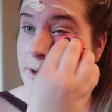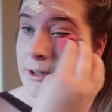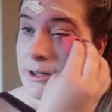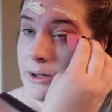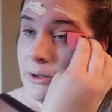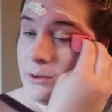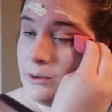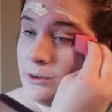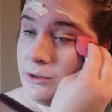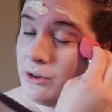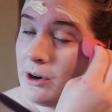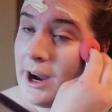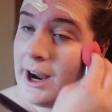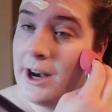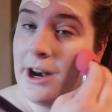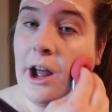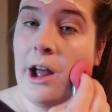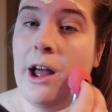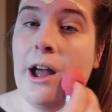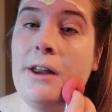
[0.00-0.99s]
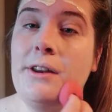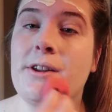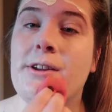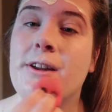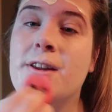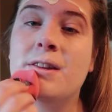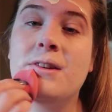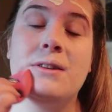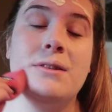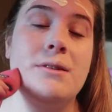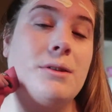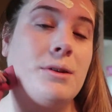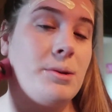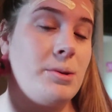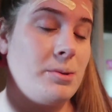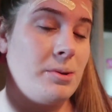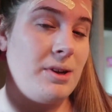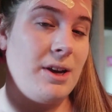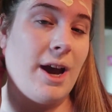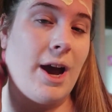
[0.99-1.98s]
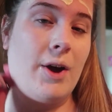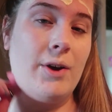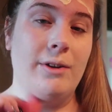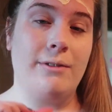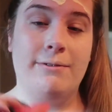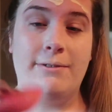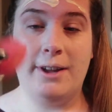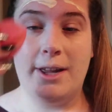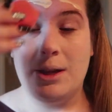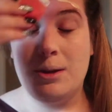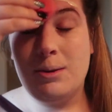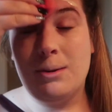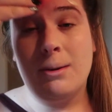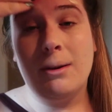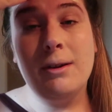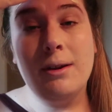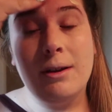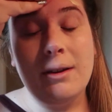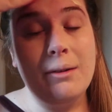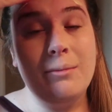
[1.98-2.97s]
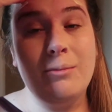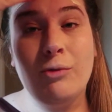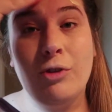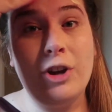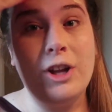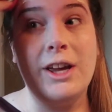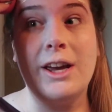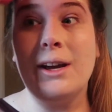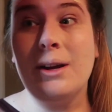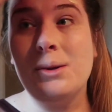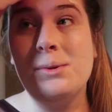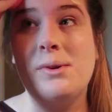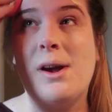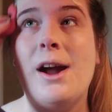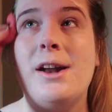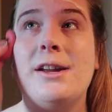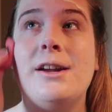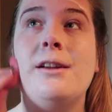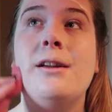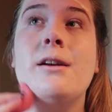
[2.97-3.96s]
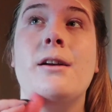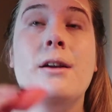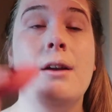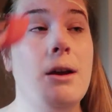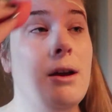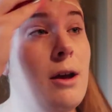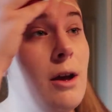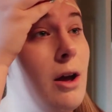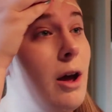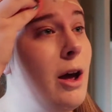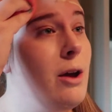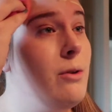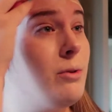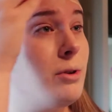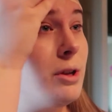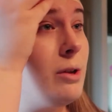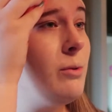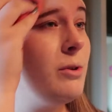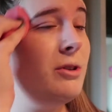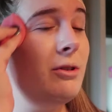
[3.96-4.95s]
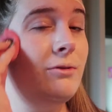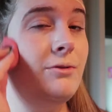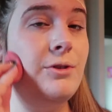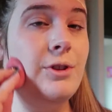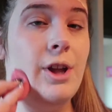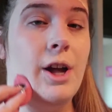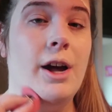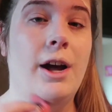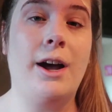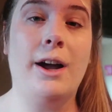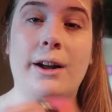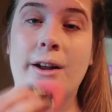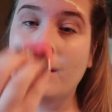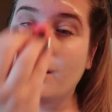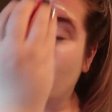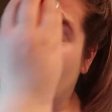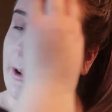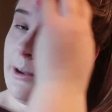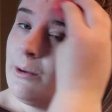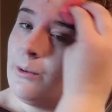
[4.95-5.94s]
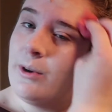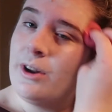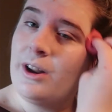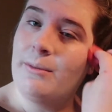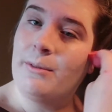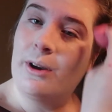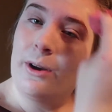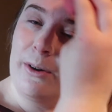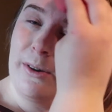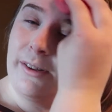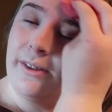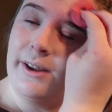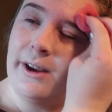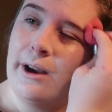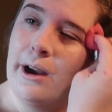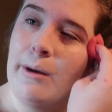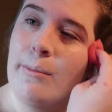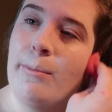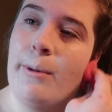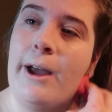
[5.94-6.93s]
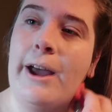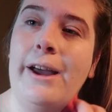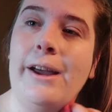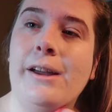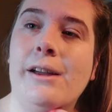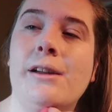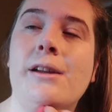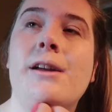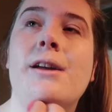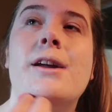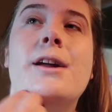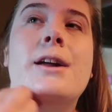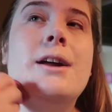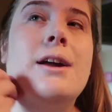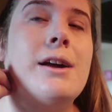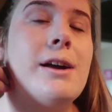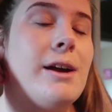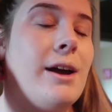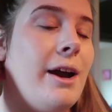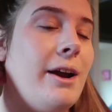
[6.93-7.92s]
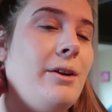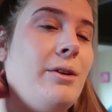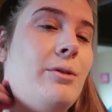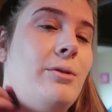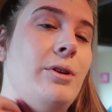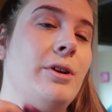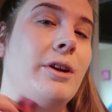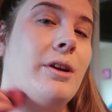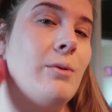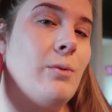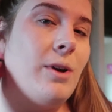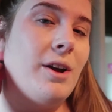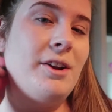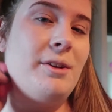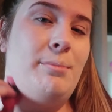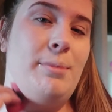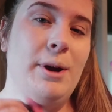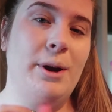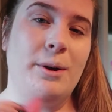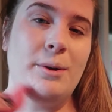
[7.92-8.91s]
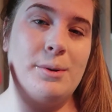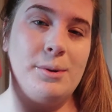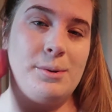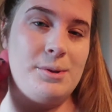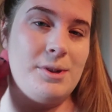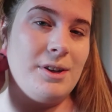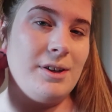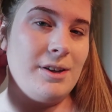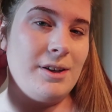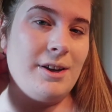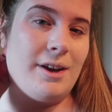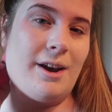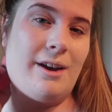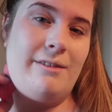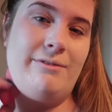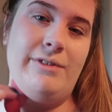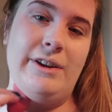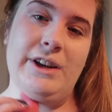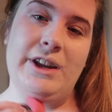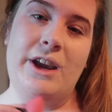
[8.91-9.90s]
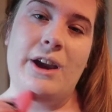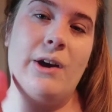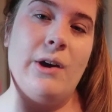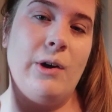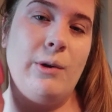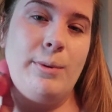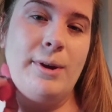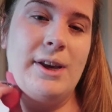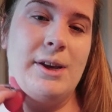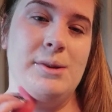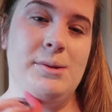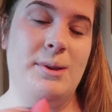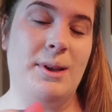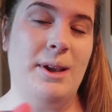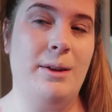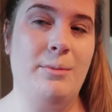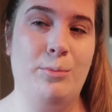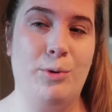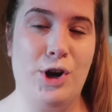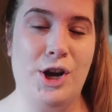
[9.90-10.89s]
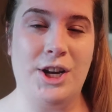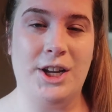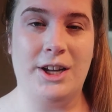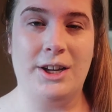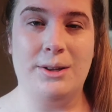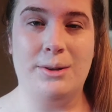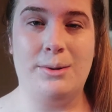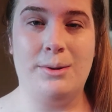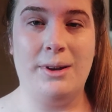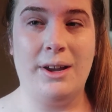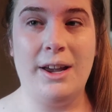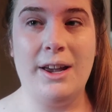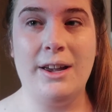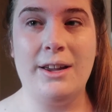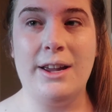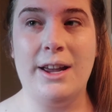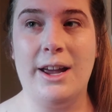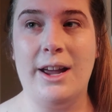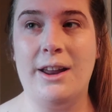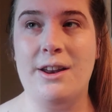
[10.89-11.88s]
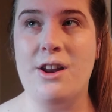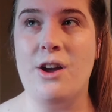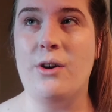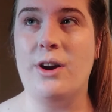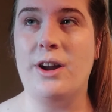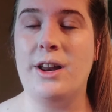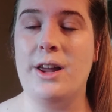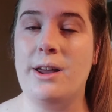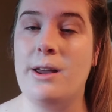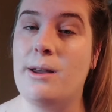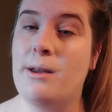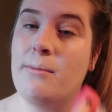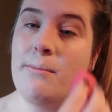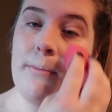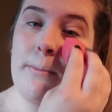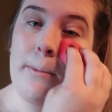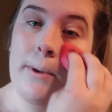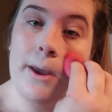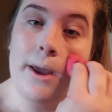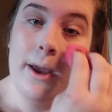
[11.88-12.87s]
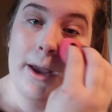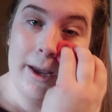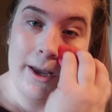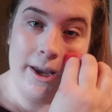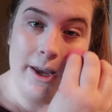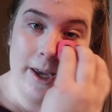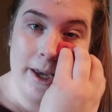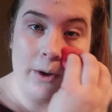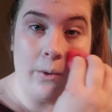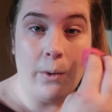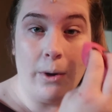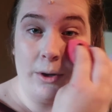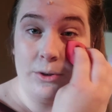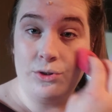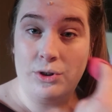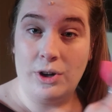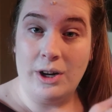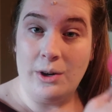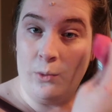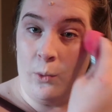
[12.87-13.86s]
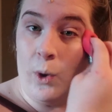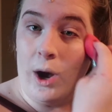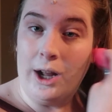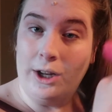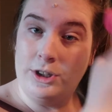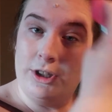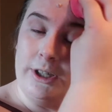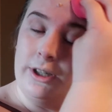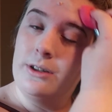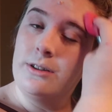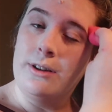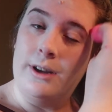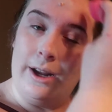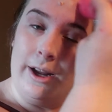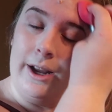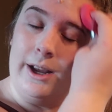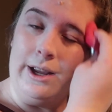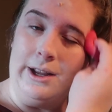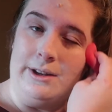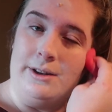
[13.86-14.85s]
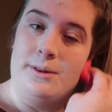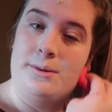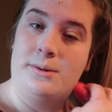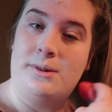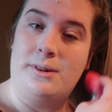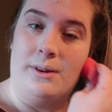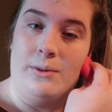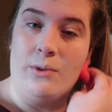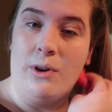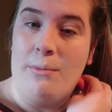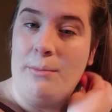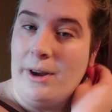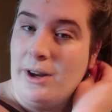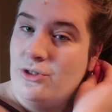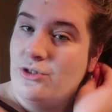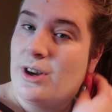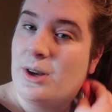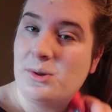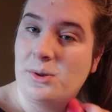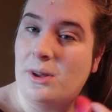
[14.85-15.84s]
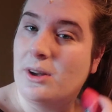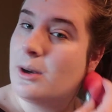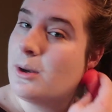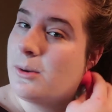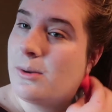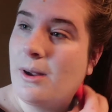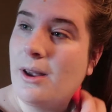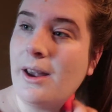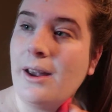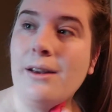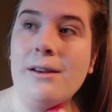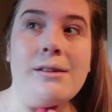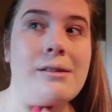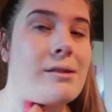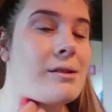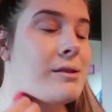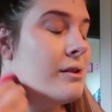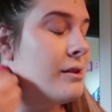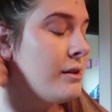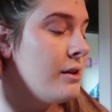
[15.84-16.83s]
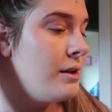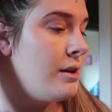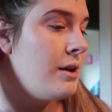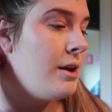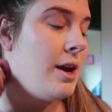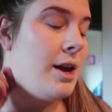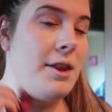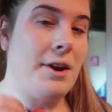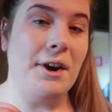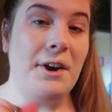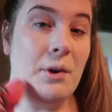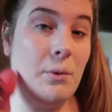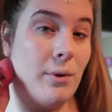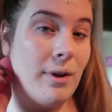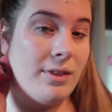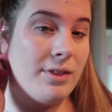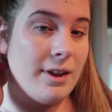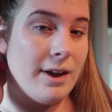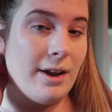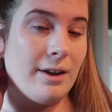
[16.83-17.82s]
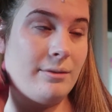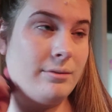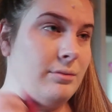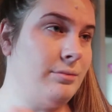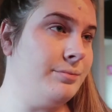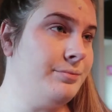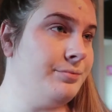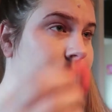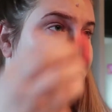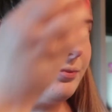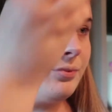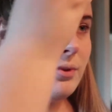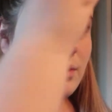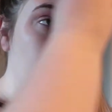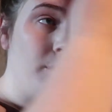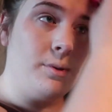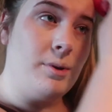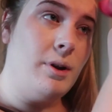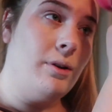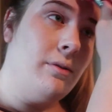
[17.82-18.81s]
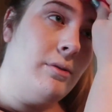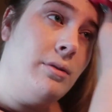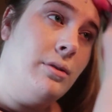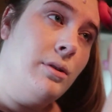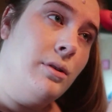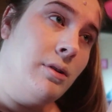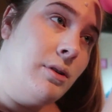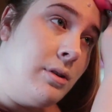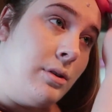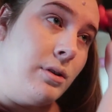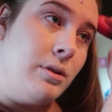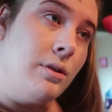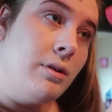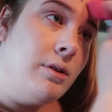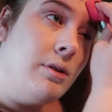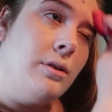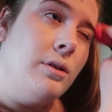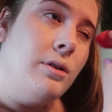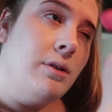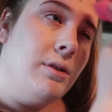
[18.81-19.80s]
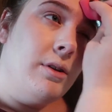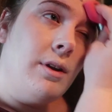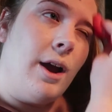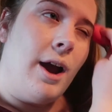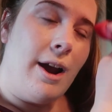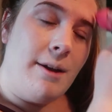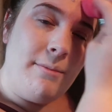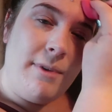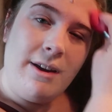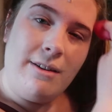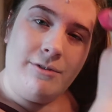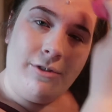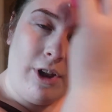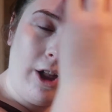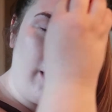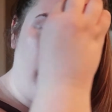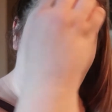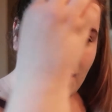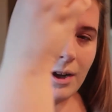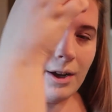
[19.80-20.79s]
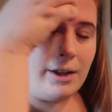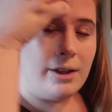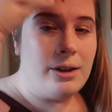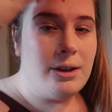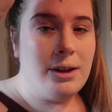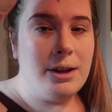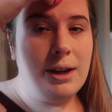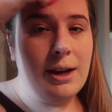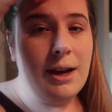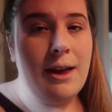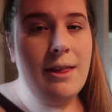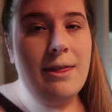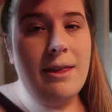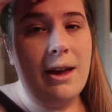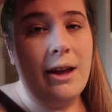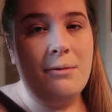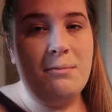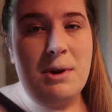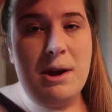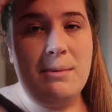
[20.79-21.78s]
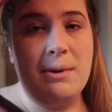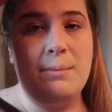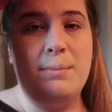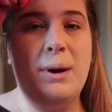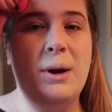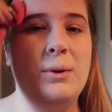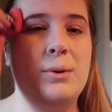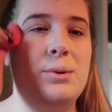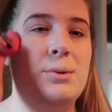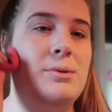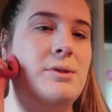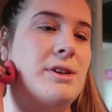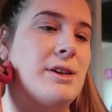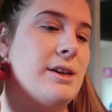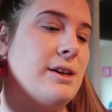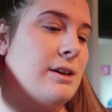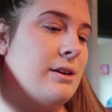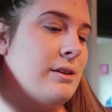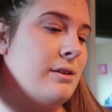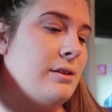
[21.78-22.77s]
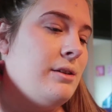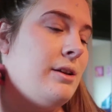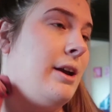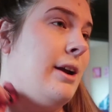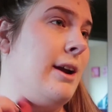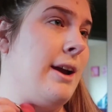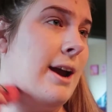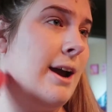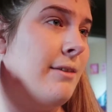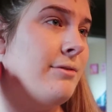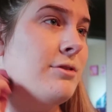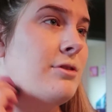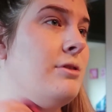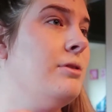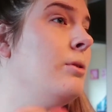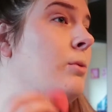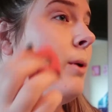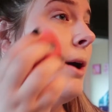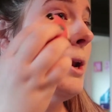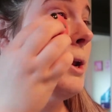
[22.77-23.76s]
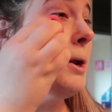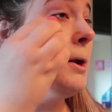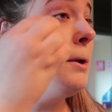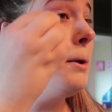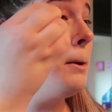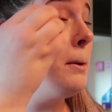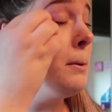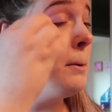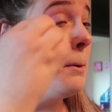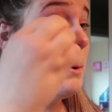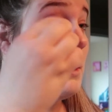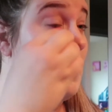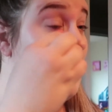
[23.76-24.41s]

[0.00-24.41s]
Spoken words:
to try it on and see how it fits. I'm really excited. I really want to vlog when I'm going there, but I don't really want to post a video because then Brandon can see it, and knowing him, he will try and watch it and see what my dress looks like. And I don't want that. So I might vlog and then maybe post it like after the wedding,